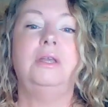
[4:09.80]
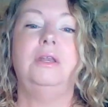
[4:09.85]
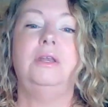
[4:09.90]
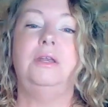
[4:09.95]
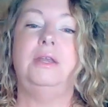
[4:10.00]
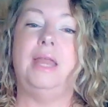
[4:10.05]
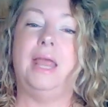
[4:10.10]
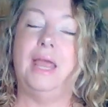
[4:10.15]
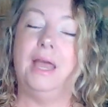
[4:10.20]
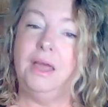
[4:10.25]

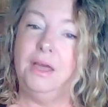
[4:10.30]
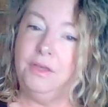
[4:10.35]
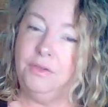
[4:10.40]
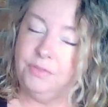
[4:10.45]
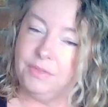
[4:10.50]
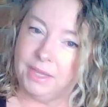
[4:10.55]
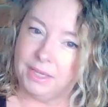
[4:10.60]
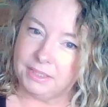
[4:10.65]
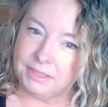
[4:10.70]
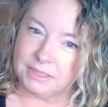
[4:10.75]
Now
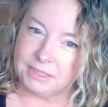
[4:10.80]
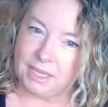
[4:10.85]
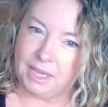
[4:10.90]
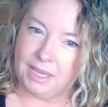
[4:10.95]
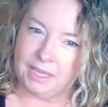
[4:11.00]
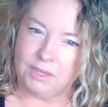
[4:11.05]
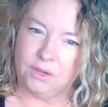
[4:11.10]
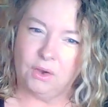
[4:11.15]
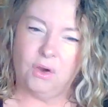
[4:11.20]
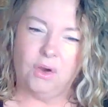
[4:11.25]
they're
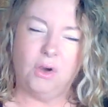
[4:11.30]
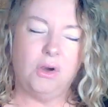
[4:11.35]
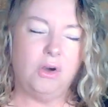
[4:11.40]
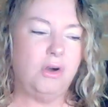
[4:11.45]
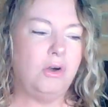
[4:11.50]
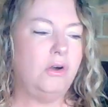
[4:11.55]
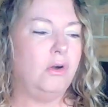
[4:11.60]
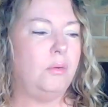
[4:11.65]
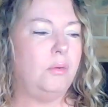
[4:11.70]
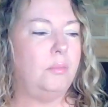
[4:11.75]
saying,
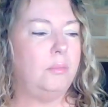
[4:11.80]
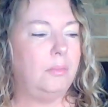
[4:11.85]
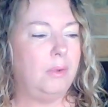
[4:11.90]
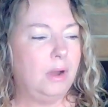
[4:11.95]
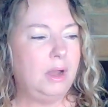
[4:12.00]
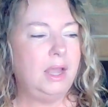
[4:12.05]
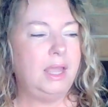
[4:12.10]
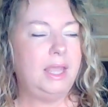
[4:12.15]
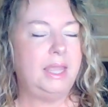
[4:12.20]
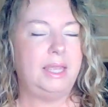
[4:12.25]
oh,
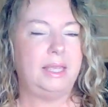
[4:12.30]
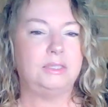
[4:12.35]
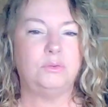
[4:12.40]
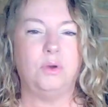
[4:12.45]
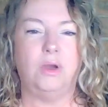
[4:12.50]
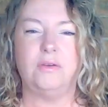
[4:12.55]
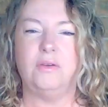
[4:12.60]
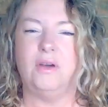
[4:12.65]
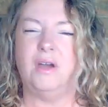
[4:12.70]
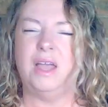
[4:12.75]
my ex
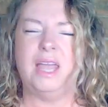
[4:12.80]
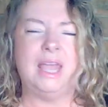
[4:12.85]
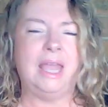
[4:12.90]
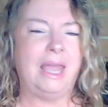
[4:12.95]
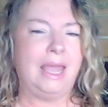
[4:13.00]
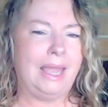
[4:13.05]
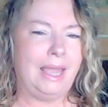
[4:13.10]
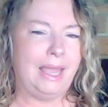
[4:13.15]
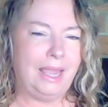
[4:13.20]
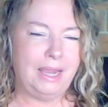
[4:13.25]
wife, I
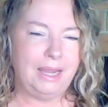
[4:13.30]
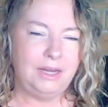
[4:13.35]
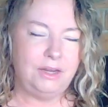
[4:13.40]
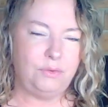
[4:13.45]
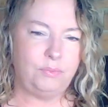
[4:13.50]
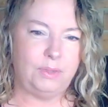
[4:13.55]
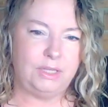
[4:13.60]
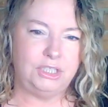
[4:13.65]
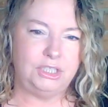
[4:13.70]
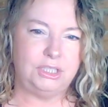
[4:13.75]

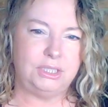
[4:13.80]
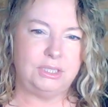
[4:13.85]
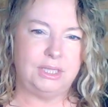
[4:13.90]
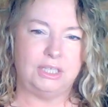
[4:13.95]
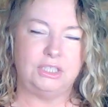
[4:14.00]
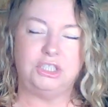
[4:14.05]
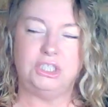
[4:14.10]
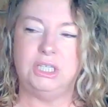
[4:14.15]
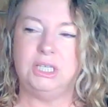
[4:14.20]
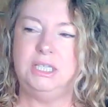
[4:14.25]
hated when she did
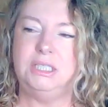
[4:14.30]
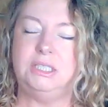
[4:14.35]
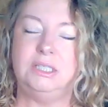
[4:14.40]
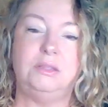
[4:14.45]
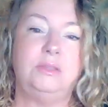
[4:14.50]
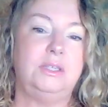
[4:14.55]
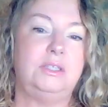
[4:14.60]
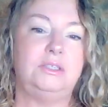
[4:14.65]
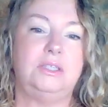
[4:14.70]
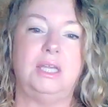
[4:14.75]
that. She
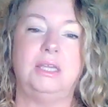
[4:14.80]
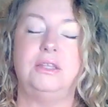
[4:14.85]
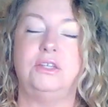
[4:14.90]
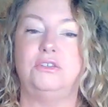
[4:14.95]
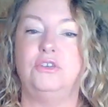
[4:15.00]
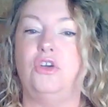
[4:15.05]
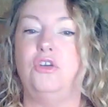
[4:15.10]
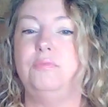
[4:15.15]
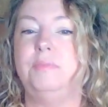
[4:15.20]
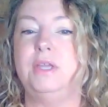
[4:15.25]
did this thing
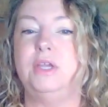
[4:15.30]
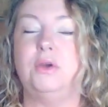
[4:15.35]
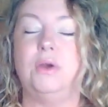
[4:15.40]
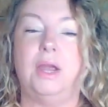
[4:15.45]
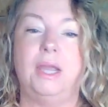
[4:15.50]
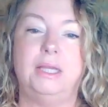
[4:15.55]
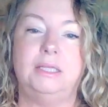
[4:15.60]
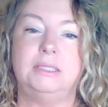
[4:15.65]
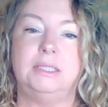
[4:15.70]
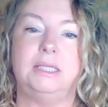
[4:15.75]
that drove me
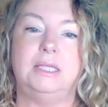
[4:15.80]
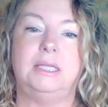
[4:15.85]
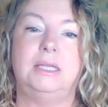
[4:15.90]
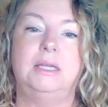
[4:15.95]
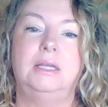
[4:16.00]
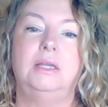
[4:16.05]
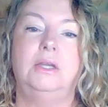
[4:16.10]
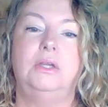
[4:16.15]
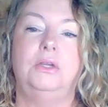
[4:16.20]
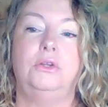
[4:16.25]
crazy.
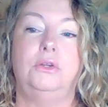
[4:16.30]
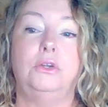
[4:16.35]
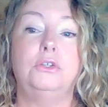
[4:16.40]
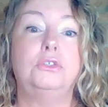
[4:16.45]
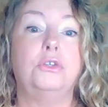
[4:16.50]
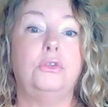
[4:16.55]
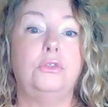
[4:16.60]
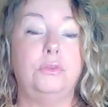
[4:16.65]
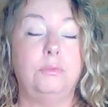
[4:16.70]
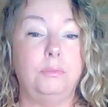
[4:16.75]
You know,
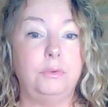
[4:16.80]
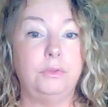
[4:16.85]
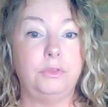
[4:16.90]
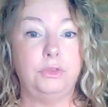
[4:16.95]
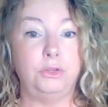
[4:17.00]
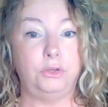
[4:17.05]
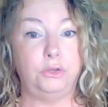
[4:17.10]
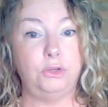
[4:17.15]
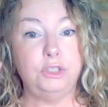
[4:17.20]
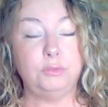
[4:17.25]
so the,
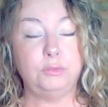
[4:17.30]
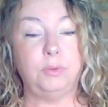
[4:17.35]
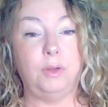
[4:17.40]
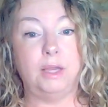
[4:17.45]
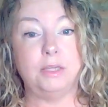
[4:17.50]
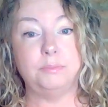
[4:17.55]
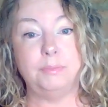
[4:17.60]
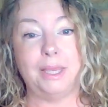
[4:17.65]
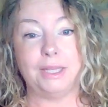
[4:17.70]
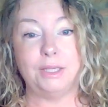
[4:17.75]
the new
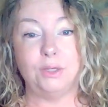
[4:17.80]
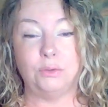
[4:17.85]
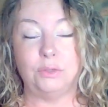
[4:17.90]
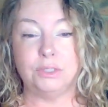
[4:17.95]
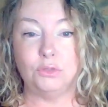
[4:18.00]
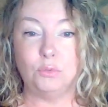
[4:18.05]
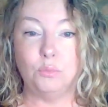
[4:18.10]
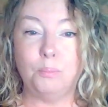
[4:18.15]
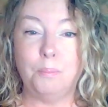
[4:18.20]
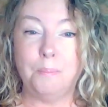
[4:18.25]
supplier's making all
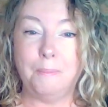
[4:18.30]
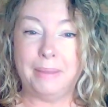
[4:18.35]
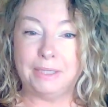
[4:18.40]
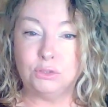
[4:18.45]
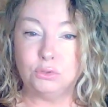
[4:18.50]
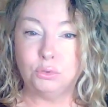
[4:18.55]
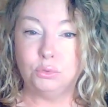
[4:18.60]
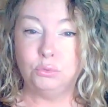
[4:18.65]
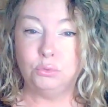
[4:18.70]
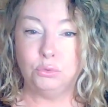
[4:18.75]
these little
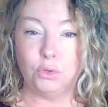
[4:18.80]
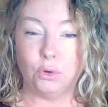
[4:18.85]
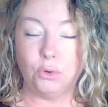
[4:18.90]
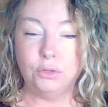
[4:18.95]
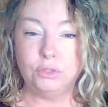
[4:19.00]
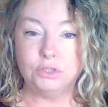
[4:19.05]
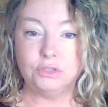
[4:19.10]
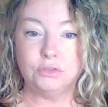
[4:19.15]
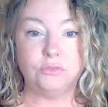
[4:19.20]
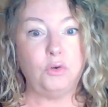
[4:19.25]
mental
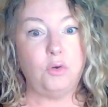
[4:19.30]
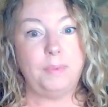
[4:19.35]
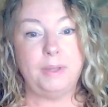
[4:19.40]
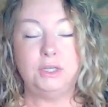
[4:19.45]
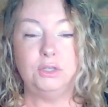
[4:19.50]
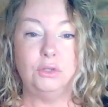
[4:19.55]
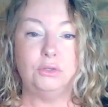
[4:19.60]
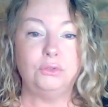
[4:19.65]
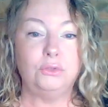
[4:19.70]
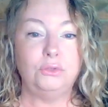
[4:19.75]
notes of, oh, I
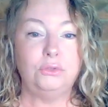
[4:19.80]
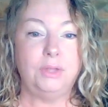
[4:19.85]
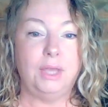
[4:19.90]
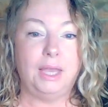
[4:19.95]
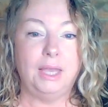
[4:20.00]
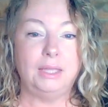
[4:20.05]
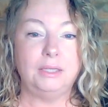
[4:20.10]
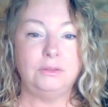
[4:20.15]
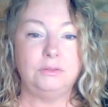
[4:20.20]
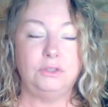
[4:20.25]
better not do
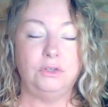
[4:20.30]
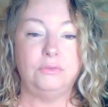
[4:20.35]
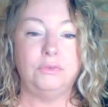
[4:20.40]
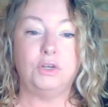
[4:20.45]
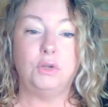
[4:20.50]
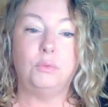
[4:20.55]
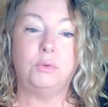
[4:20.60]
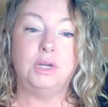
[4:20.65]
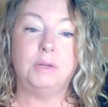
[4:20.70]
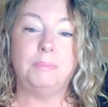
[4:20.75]
that. know, if
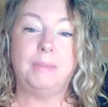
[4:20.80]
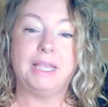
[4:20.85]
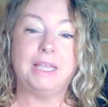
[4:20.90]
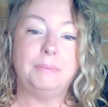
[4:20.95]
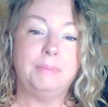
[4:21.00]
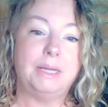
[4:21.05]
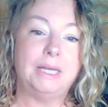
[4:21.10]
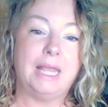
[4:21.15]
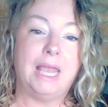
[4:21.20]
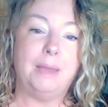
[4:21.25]
I don't want to make
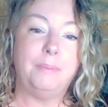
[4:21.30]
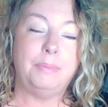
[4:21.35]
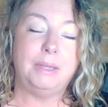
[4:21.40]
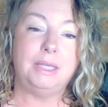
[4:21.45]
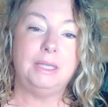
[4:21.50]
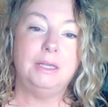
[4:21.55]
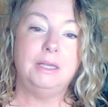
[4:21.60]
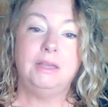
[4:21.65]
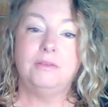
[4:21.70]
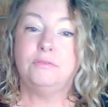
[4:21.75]
him
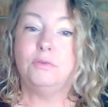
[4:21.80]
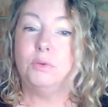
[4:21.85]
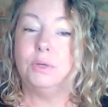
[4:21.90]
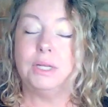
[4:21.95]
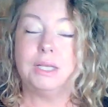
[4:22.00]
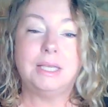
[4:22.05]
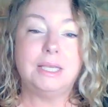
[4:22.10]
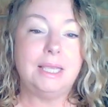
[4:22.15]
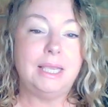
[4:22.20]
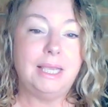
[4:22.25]
unhappy, if I
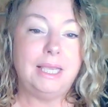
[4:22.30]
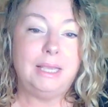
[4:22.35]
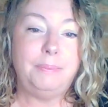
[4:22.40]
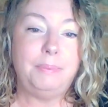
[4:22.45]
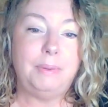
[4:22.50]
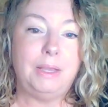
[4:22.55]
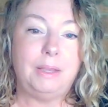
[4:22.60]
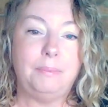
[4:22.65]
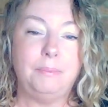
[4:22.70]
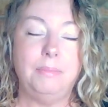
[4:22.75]
want to
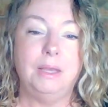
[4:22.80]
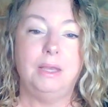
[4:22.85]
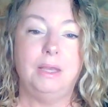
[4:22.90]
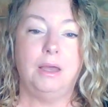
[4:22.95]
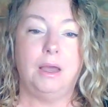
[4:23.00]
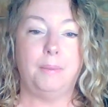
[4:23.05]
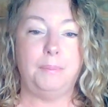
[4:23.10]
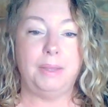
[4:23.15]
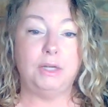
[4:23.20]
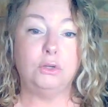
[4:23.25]
keep him,
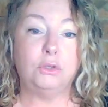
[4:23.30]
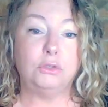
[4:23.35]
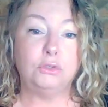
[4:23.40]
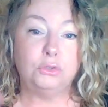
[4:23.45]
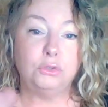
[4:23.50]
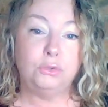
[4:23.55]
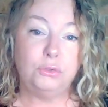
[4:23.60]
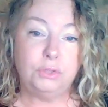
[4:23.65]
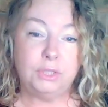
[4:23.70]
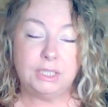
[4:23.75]
I better not
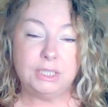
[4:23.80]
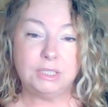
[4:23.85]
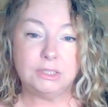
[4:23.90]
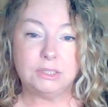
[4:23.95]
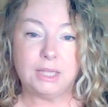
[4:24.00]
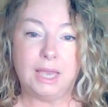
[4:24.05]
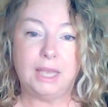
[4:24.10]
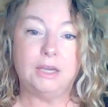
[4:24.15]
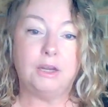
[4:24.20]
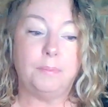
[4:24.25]
do this,
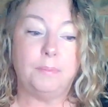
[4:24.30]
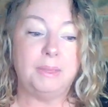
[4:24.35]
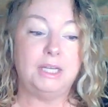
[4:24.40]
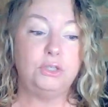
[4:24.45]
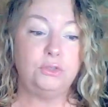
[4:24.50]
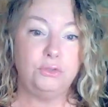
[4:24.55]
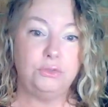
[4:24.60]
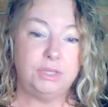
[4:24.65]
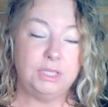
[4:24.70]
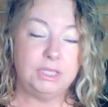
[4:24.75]
that, and I better
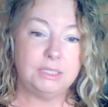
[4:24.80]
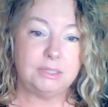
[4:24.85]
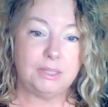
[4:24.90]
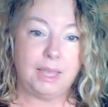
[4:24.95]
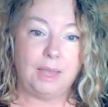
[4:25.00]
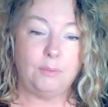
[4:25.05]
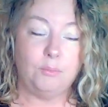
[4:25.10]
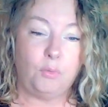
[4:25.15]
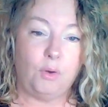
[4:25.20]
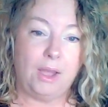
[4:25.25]
do this,
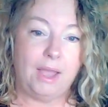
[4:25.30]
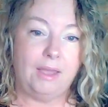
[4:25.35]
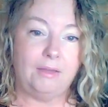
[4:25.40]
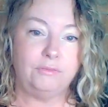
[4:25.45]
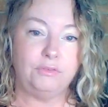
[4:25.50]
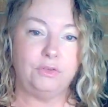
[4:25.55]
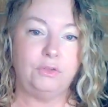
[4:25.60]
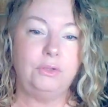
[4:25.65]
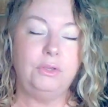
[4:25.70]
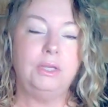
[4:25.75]
that, and what
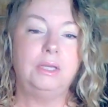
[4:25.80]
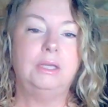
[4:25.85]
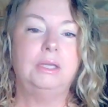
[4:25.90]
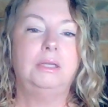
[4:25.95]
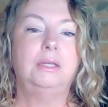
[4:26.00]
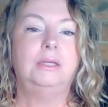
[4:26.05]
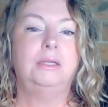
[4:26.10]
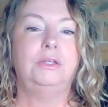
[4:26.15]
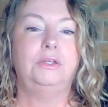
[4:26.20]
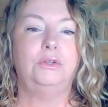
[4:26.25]
have you.
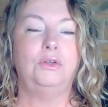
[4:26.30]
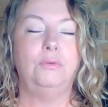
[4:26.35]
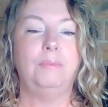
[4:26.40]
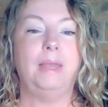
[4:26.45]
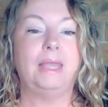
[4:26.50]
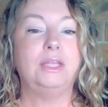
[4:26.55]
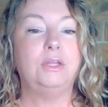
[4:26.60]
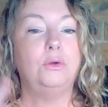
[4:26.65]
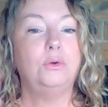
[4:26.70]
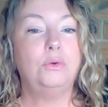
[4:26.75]
You know,
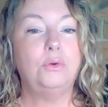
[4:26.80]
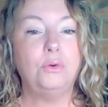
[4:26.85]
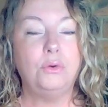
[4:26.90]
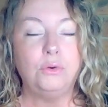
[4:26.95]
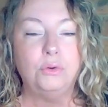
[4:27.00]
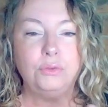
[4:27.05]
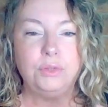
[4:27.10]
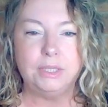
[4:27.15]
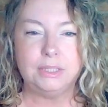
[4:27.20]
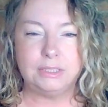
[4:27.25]
making
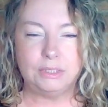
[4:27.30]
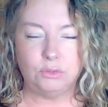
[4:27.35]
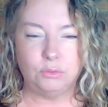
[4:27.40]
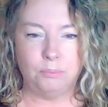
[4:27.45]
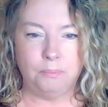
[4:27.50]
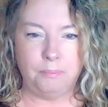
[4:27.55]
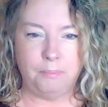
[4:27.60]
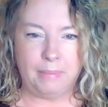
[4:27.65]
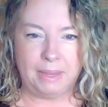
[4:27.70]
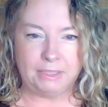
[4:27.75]
all these little
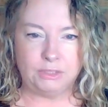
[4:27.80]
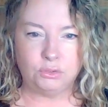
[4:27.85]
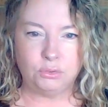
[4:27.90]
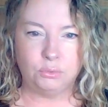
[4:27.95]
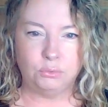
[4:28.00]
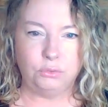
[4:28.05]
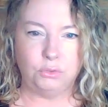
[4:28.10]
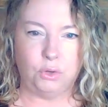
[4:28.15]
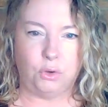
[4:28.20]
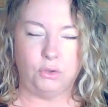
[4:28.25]

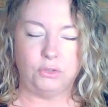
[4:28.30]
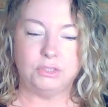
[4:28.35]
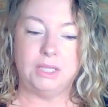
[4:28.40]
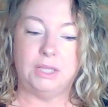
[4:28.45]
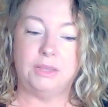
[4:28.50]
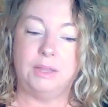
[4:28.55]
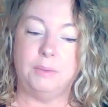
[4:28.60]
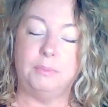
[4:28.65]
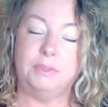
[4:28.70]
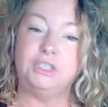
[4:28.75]
mental notes.
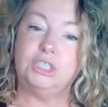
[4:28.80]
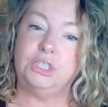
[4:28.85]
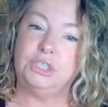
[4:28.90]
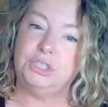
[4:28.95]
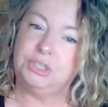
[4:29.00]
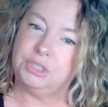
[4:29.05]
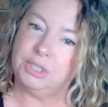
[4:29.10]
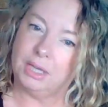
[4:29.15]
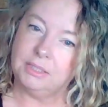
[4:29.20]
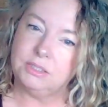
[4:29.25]
And then when
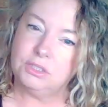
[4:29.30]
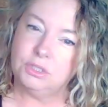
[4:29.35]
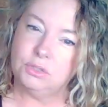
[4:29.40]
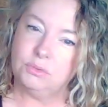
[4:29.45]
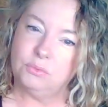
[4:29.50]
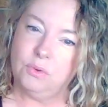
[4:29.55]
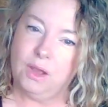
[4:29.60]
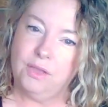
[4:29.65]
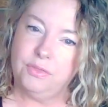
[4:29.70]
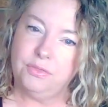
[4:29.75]
she does
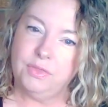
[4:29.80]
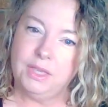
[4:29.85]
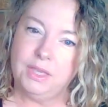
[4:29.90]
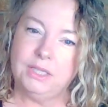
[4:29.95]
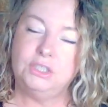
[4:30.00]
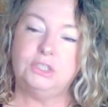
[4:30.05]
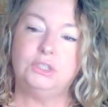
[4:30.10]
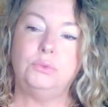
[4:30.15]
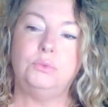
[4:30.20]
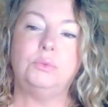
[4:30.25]
the right
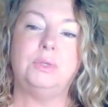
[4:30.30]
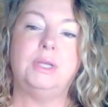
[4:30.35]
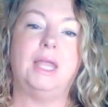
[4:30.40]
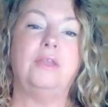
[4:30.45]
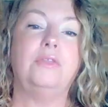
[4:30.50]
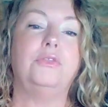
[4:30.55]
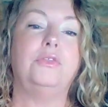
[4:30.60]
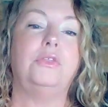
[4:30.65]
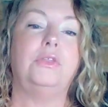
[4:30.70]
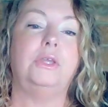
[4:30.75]
thing, she'll
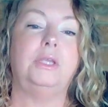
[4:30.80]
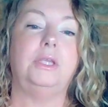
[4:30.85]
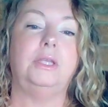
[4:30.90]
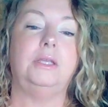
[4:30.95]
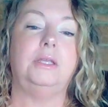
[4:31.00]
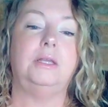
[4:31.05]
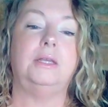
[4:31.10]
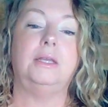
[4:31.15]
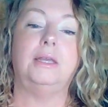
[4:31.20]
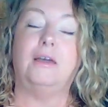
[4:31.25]
get
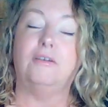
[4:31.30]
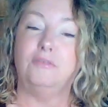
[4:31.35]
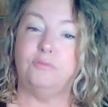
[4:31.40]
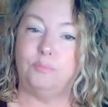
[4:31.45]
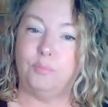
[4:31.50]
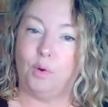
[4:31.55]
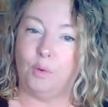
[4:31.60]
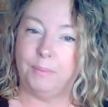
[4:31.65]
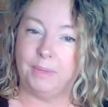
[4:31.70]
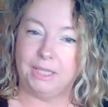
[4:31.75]
the
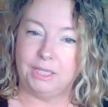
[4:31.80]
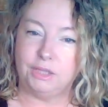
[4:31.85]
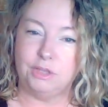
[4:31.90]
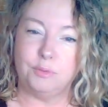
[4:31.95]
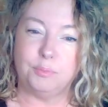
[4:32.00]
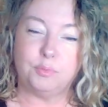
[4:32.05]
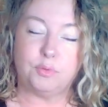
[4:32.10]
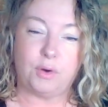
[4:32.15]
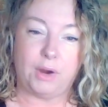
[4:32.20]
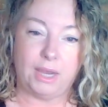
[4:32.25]
love bombing and
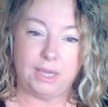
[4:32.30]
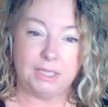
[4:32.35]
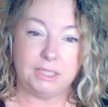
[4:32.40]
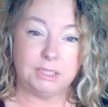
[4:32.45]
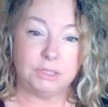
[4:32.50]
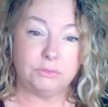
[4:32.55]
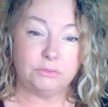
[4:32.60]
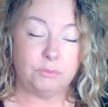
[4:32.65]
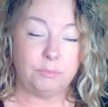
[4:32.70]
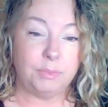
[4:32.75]
the
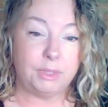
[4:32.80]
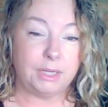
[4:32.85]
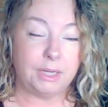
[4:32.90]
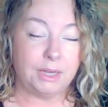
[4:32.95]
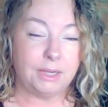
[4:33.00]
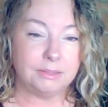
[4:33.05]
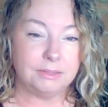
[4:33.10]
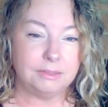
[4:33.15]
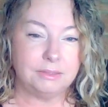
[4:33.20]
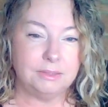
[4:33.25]
praise from the
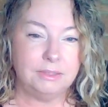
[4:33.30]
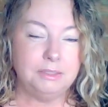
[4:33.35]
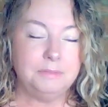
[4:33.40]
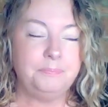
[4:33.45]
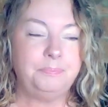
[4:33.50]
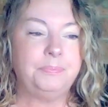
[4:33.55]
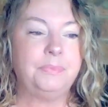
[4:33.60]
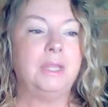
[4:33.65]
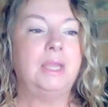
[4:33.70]
narcissist.